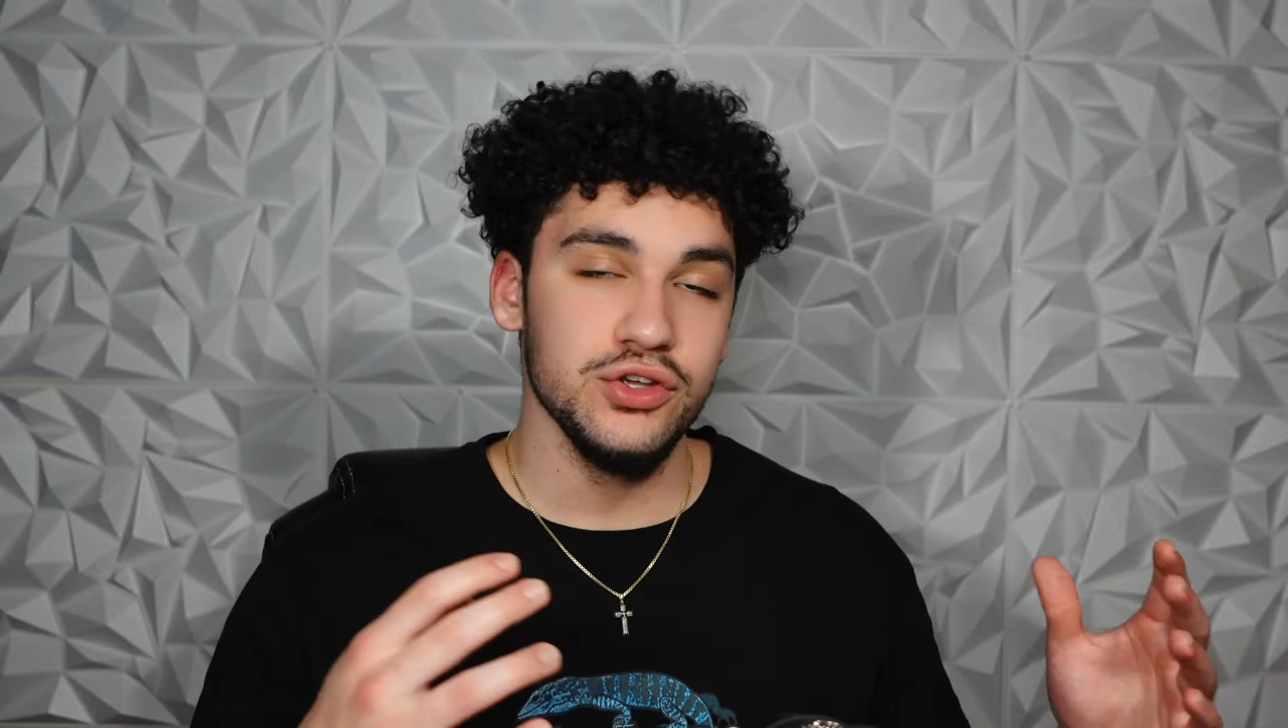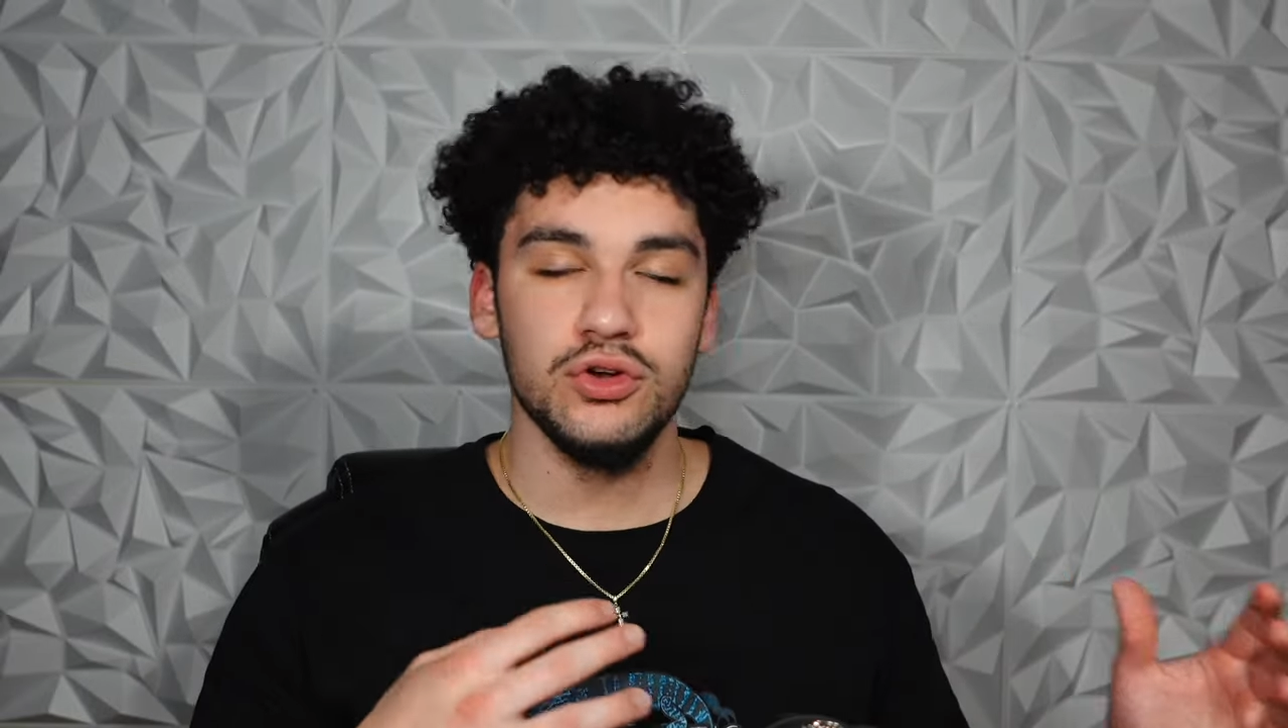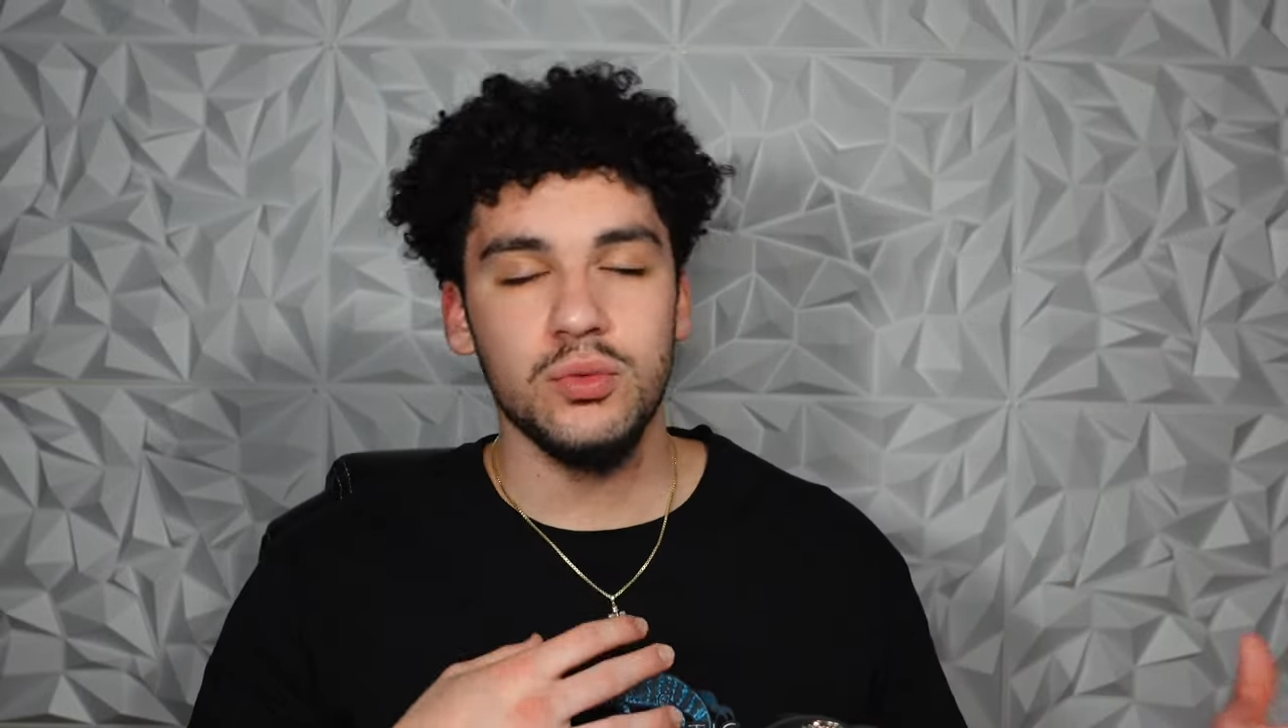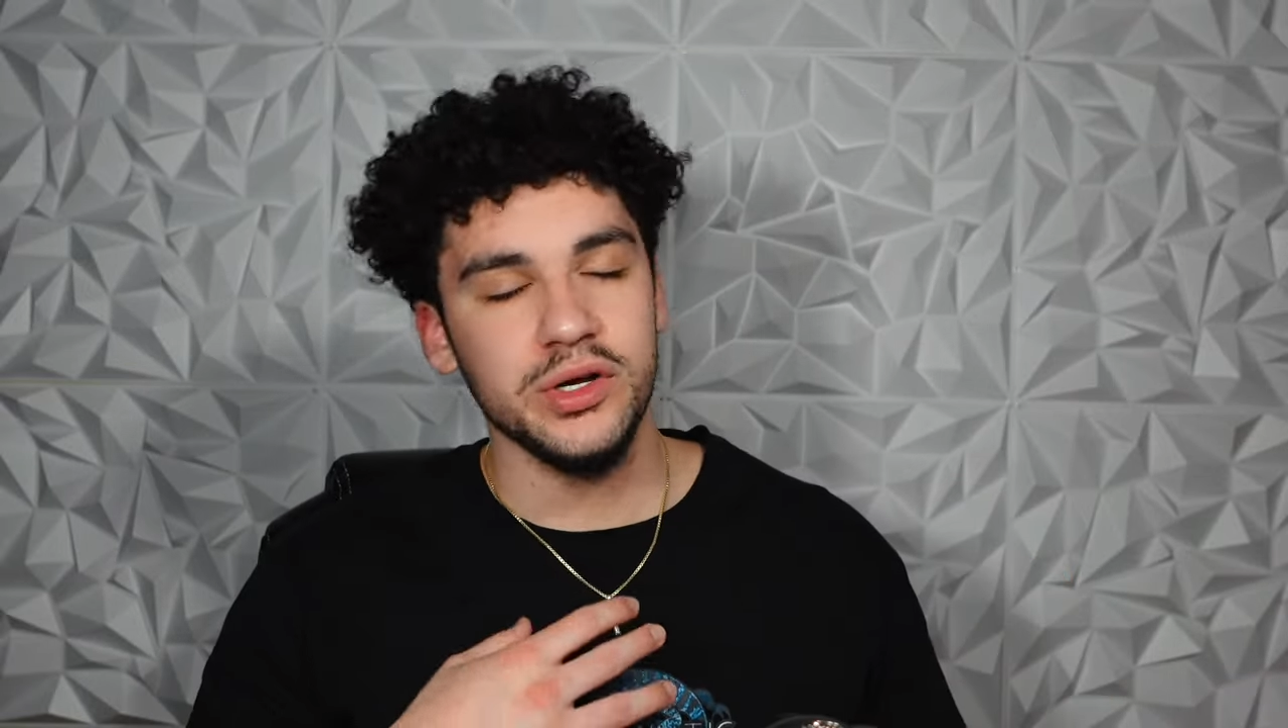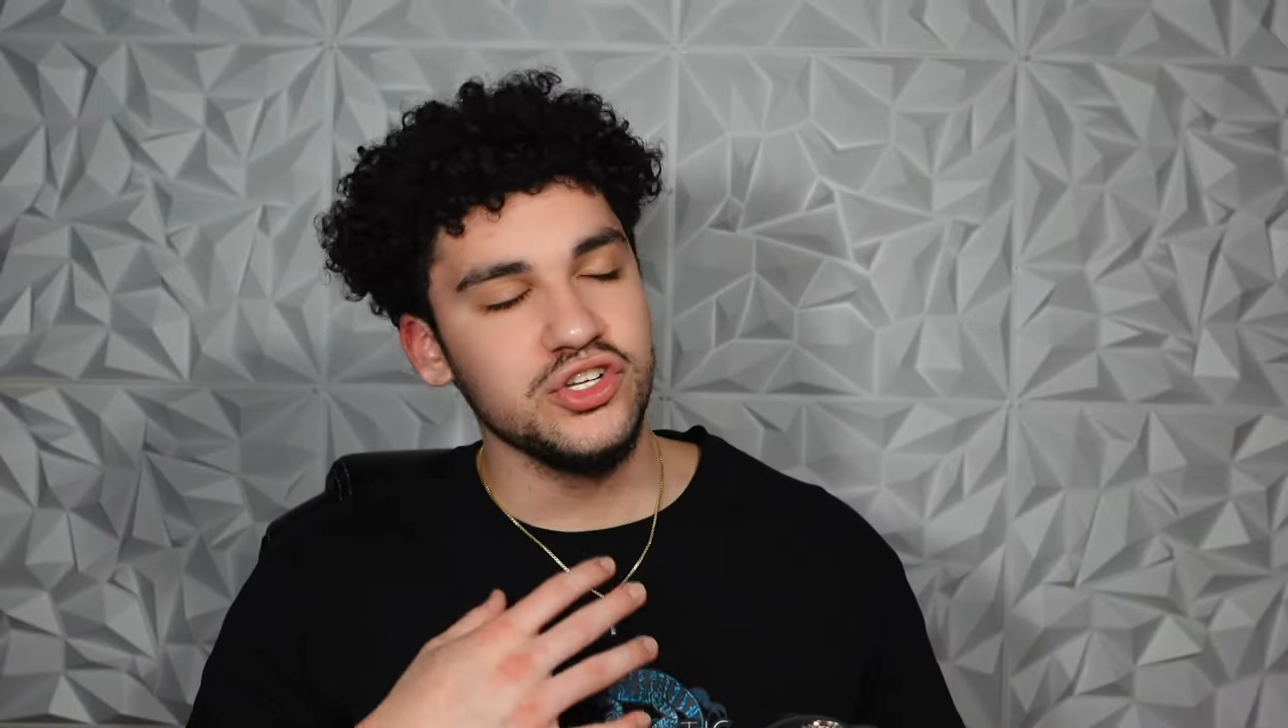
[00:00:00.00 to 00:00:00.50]
You
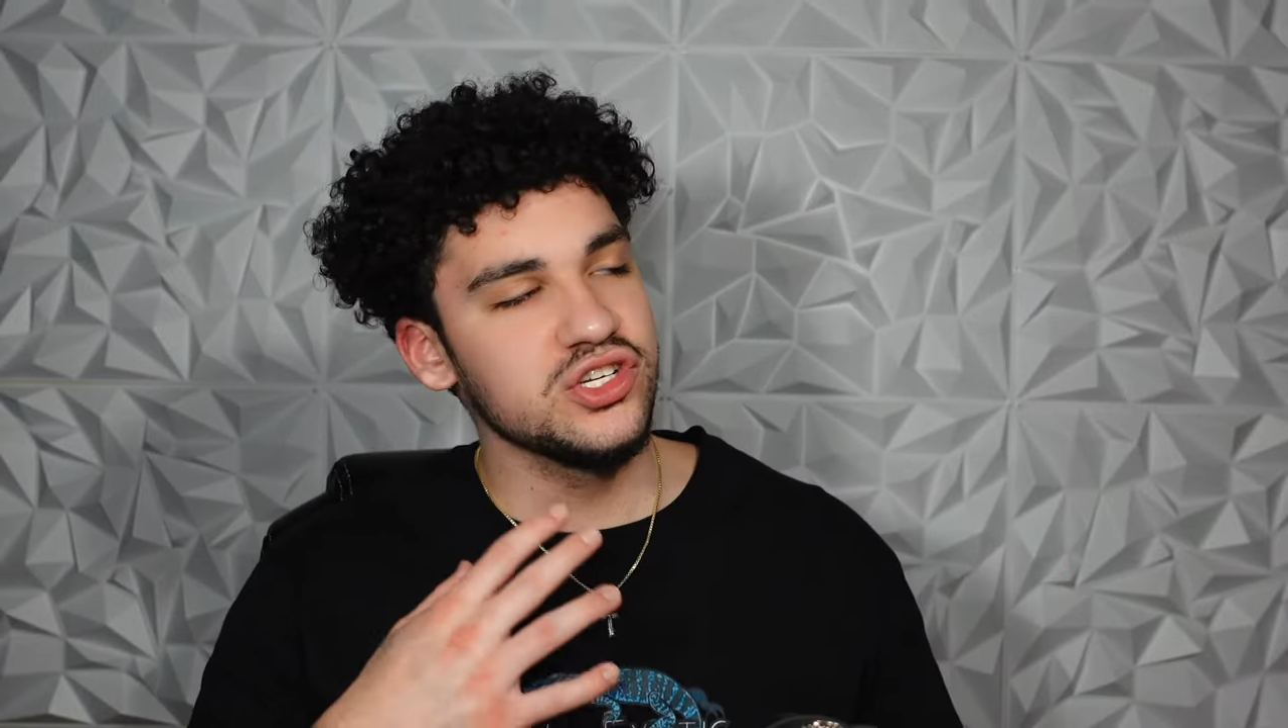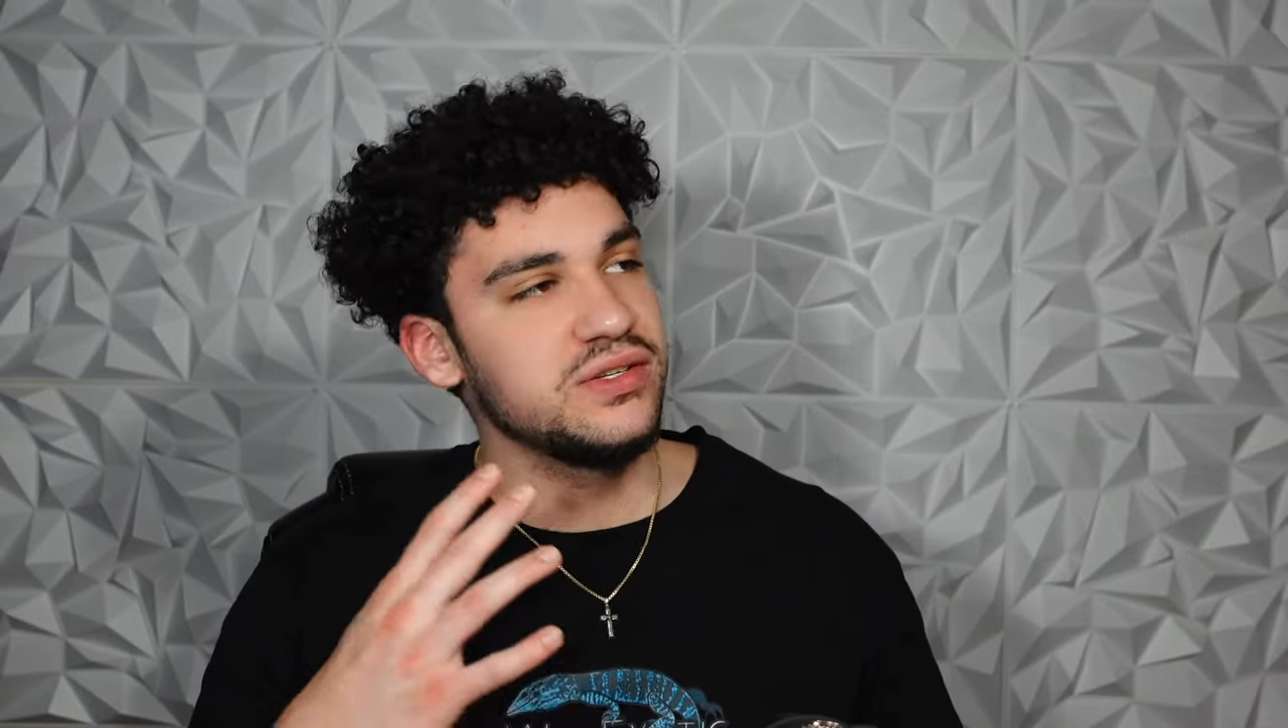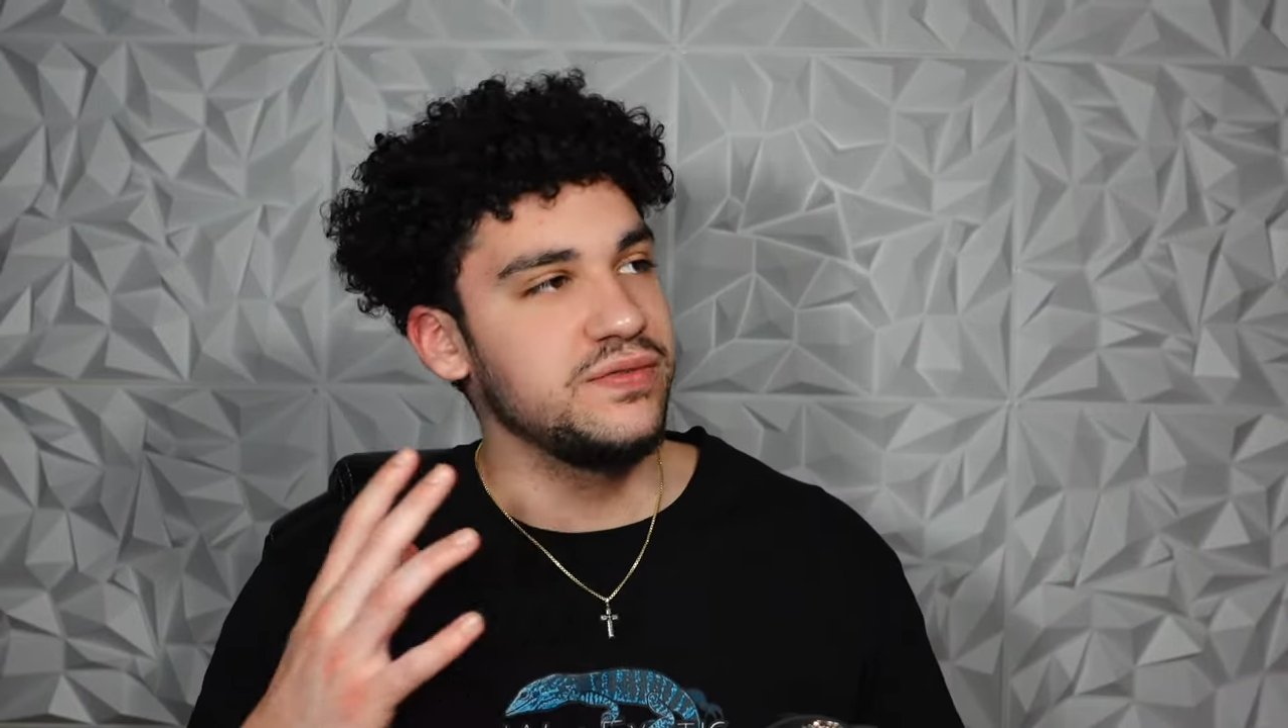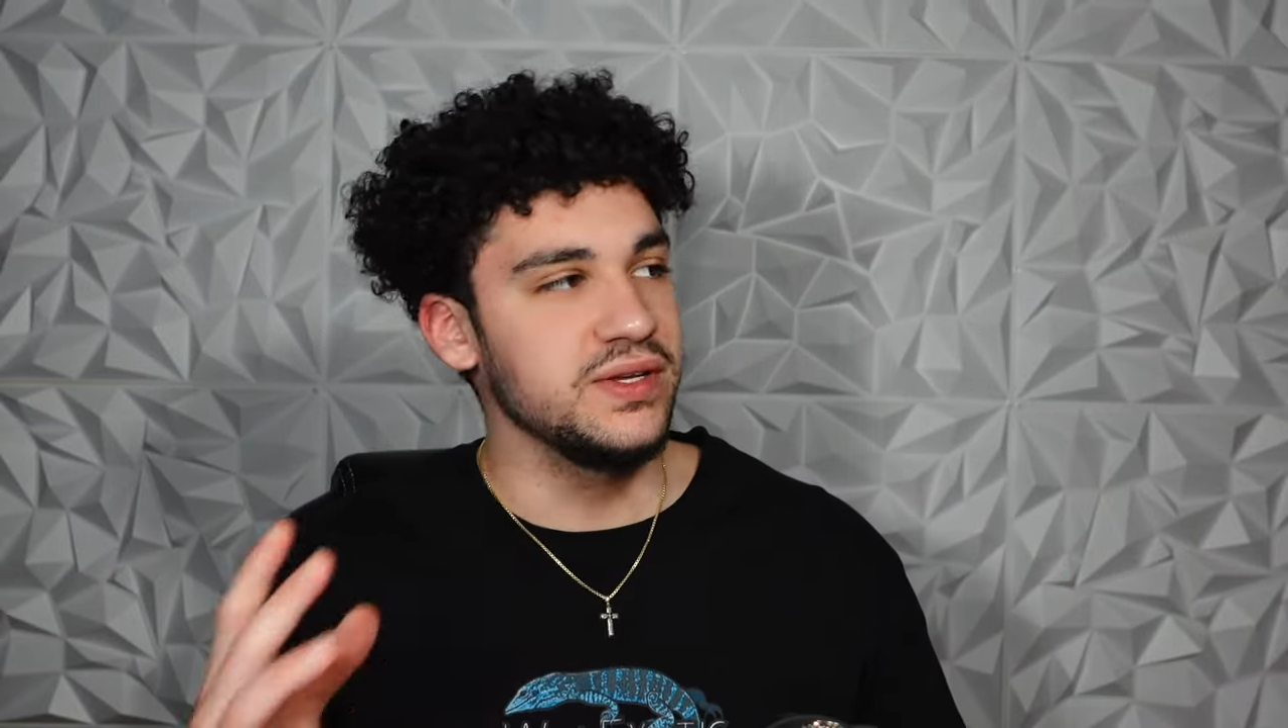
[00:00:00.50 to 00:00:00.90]
don't wanna just